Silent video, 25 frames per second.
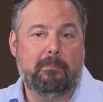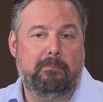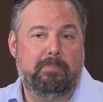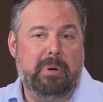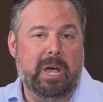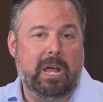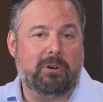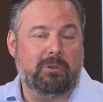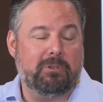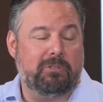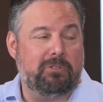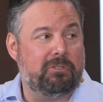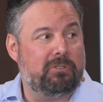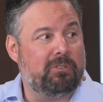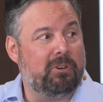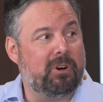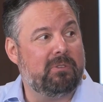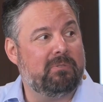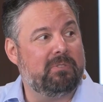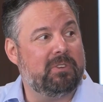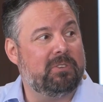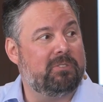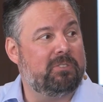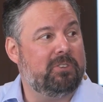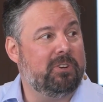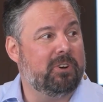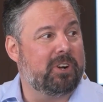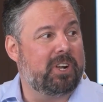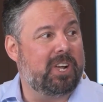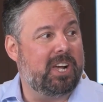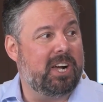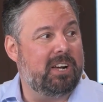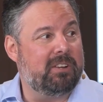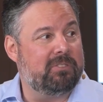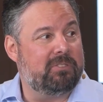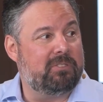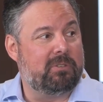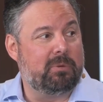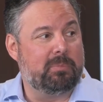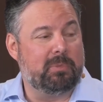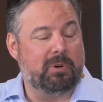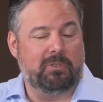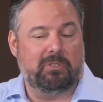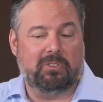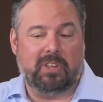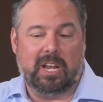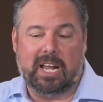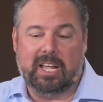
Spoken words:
better service your customers.